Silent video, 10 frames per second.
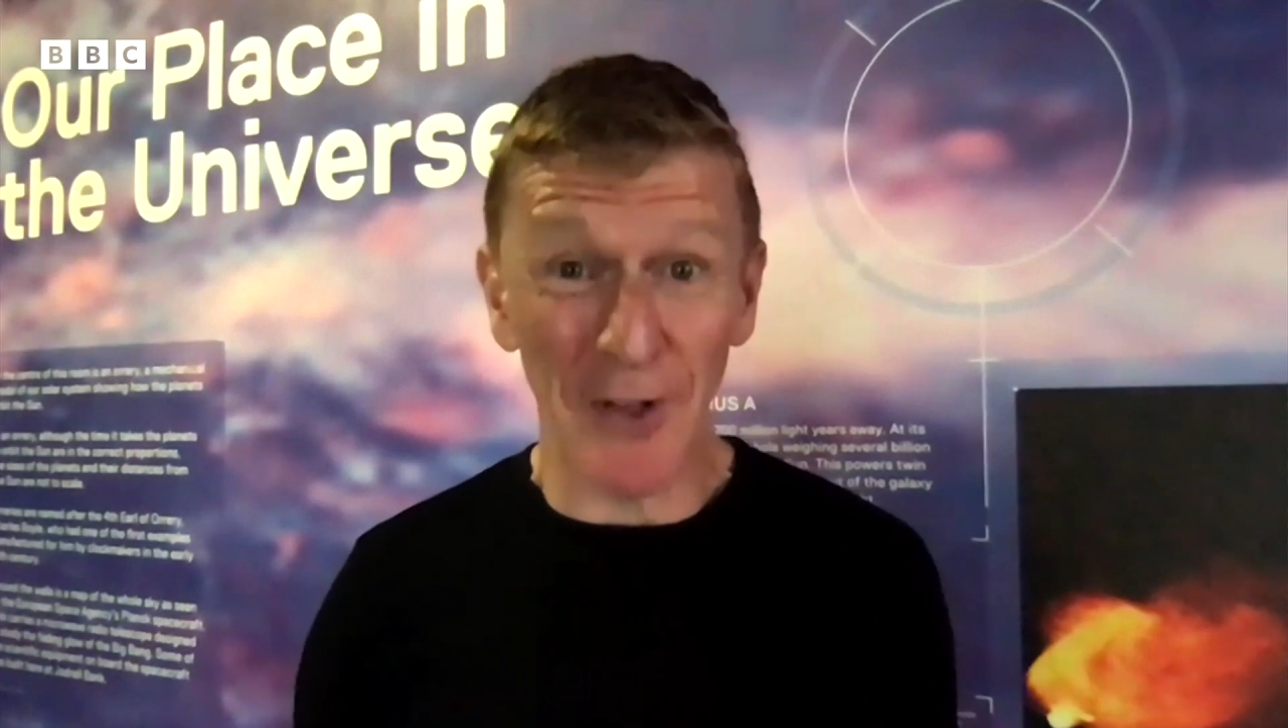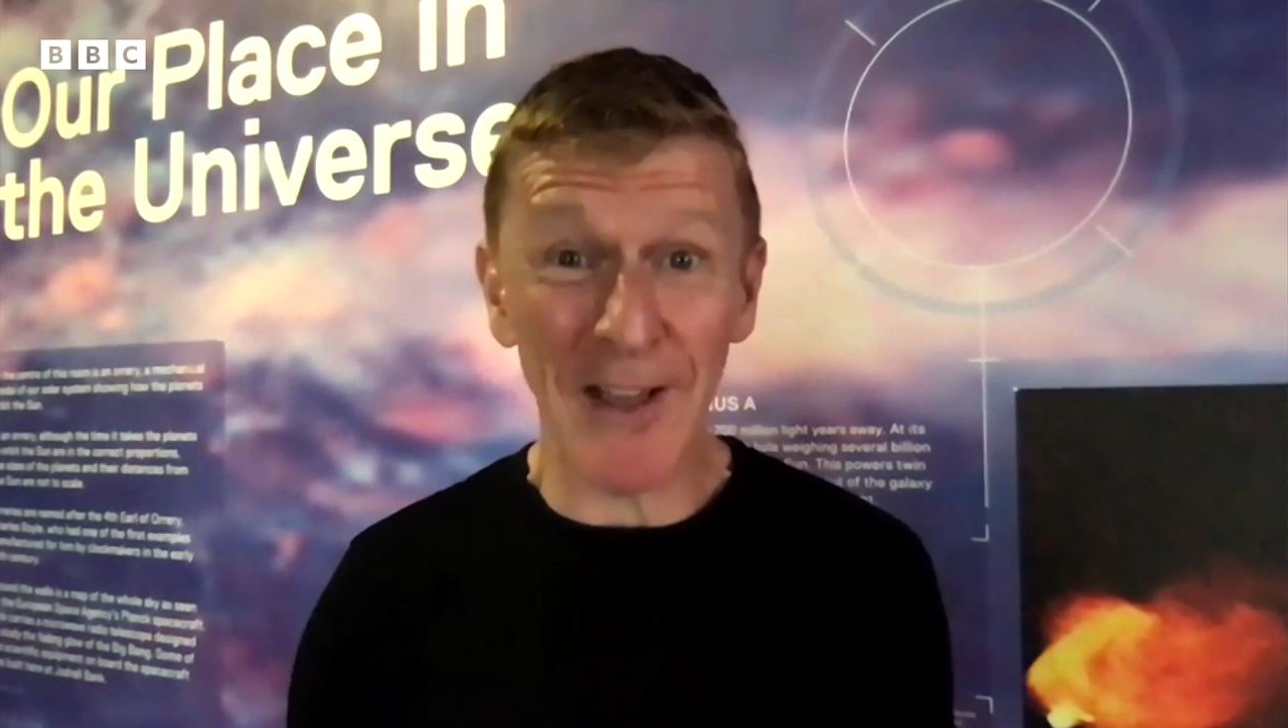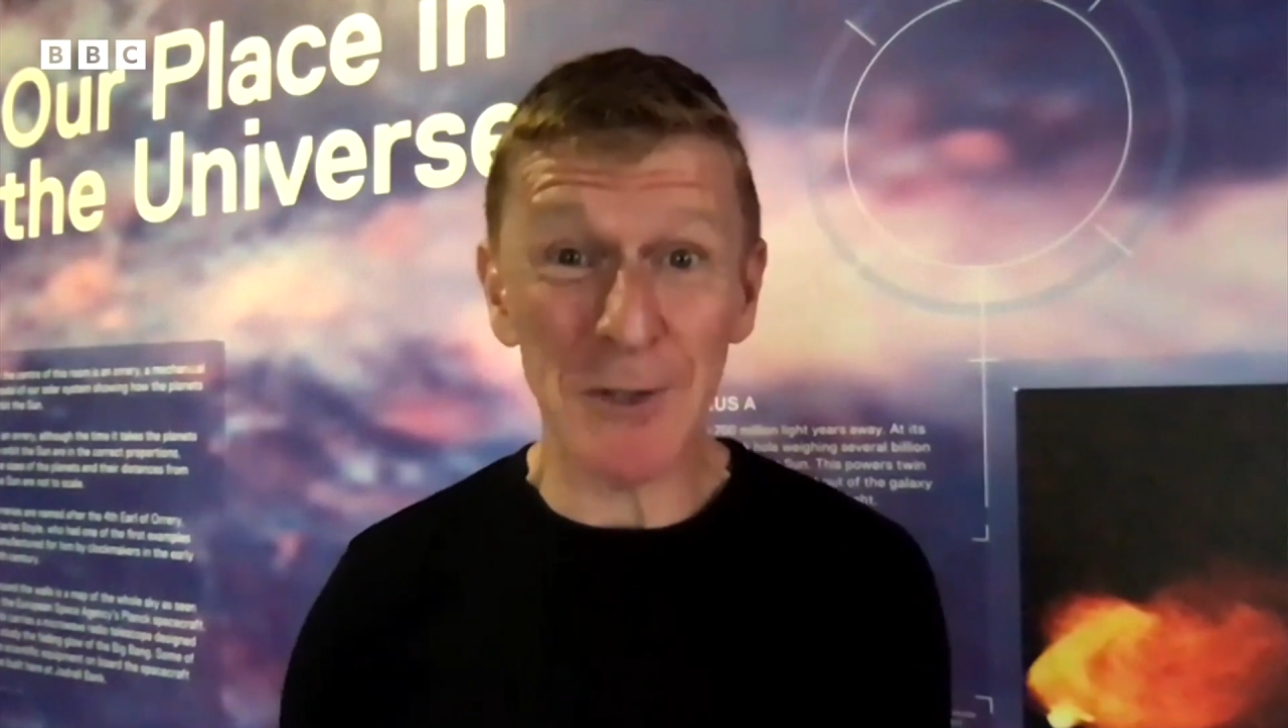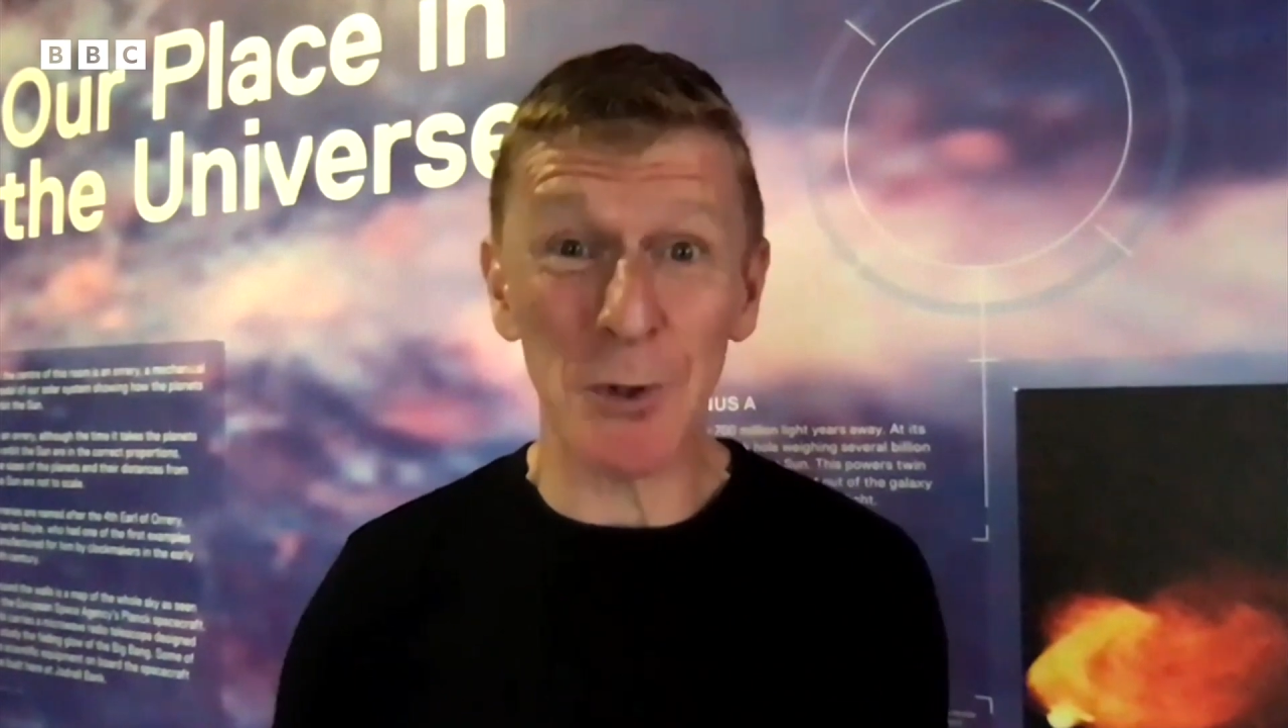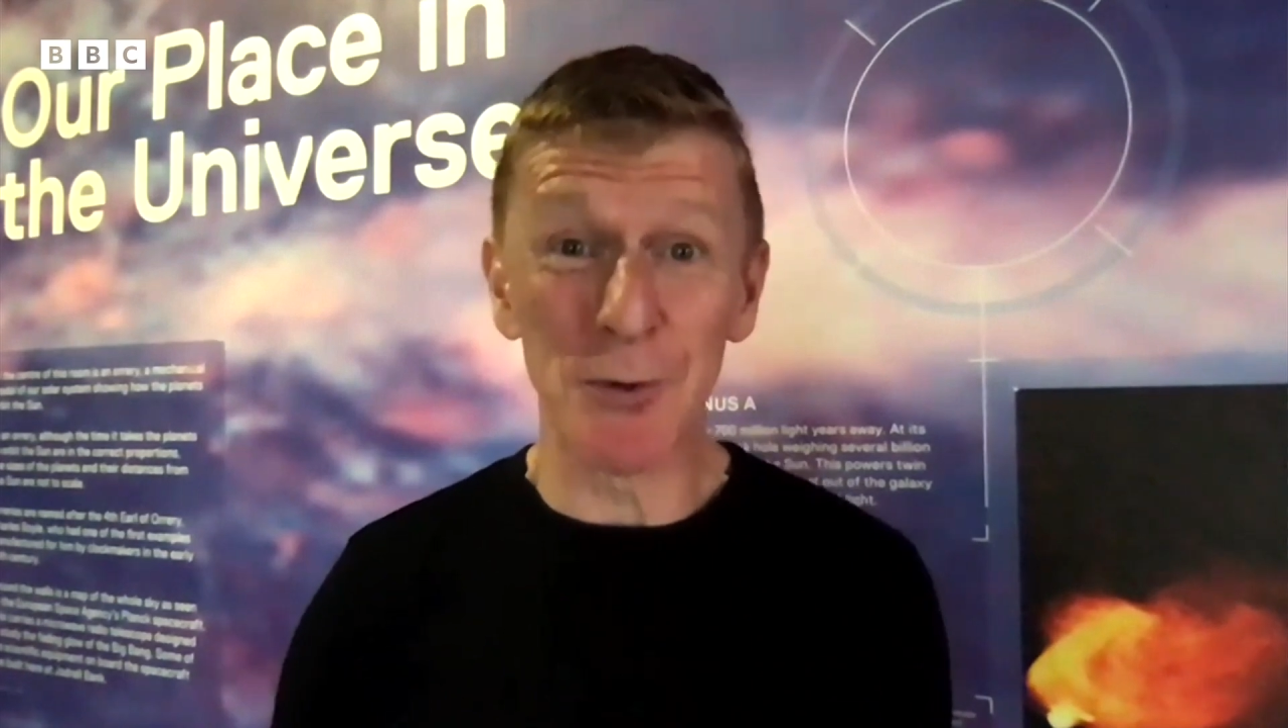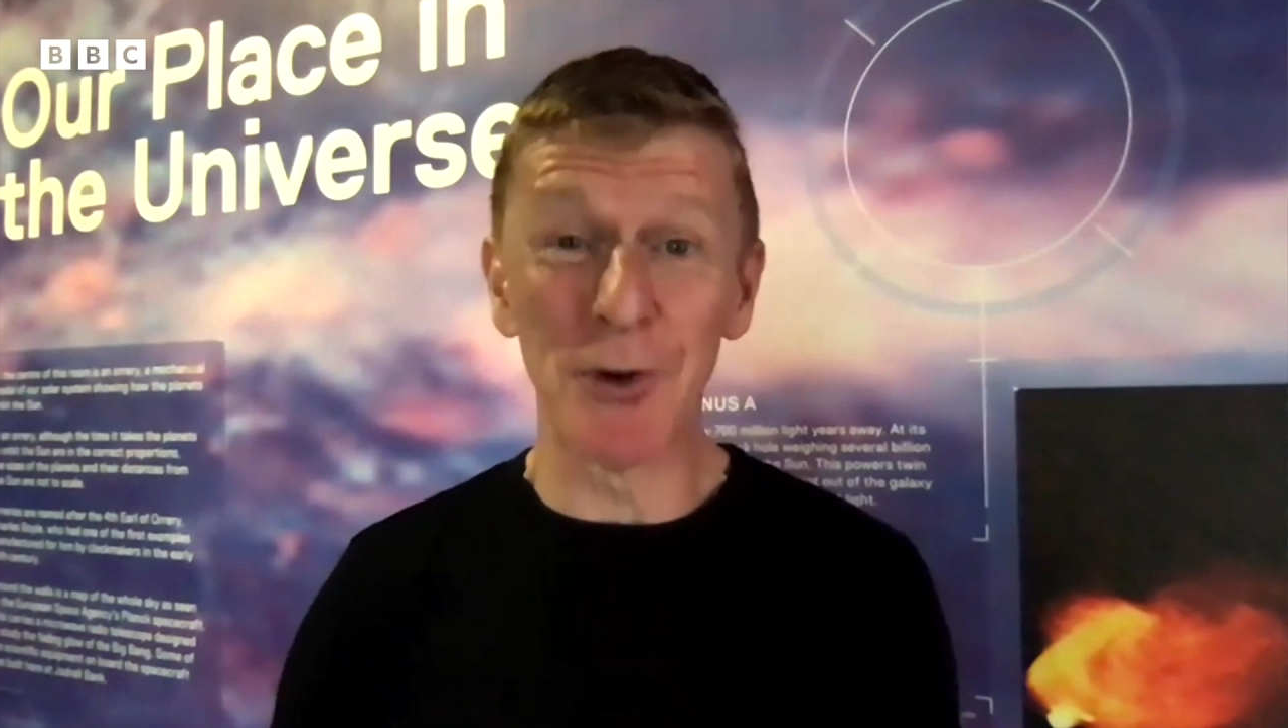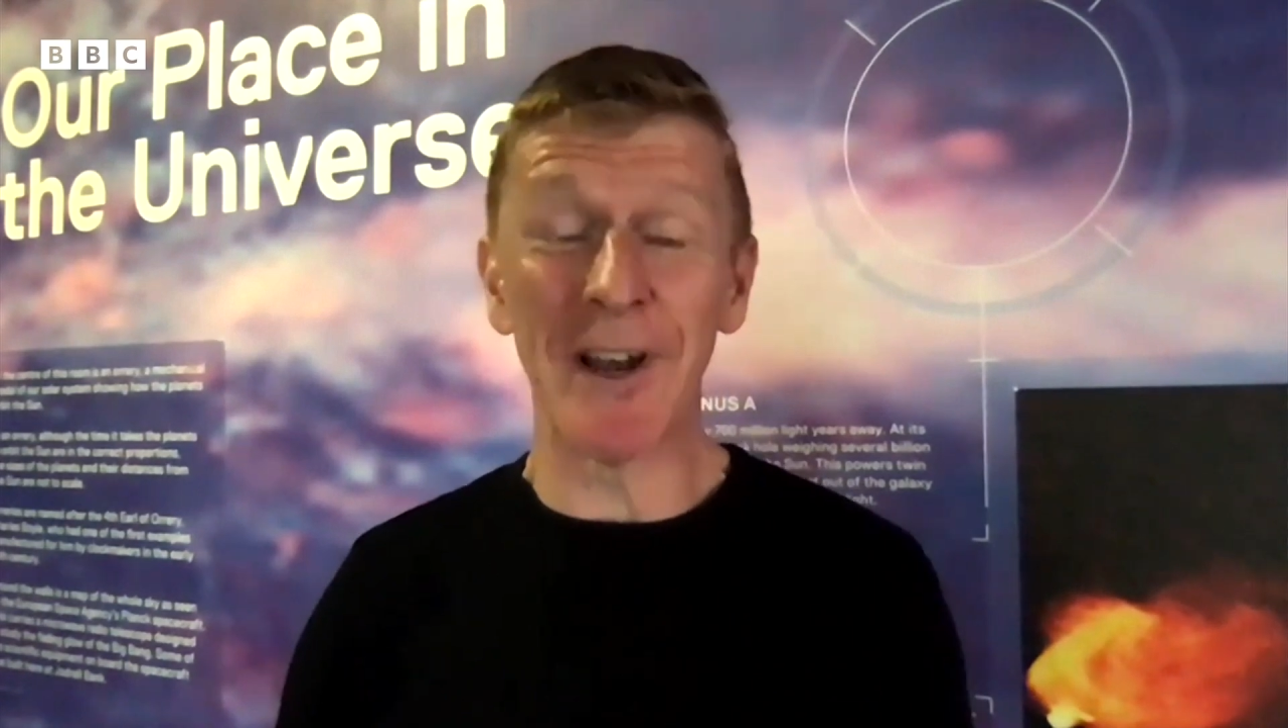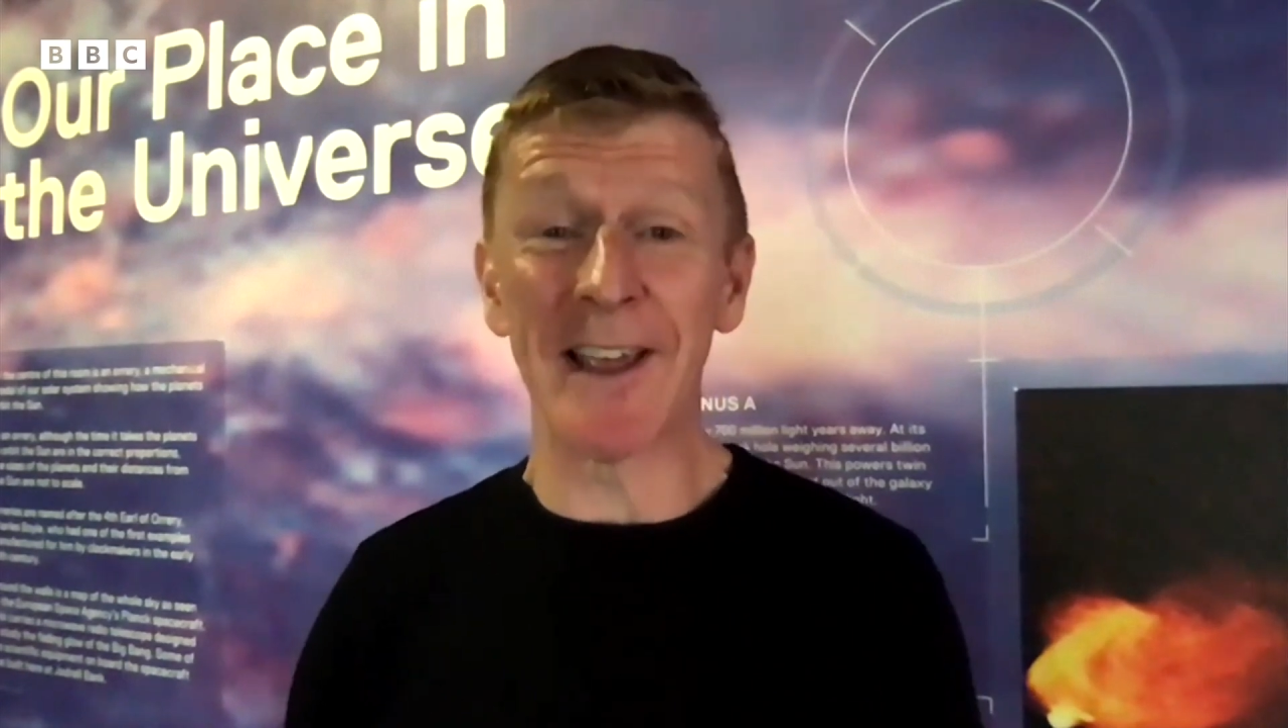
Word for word: and that's what's really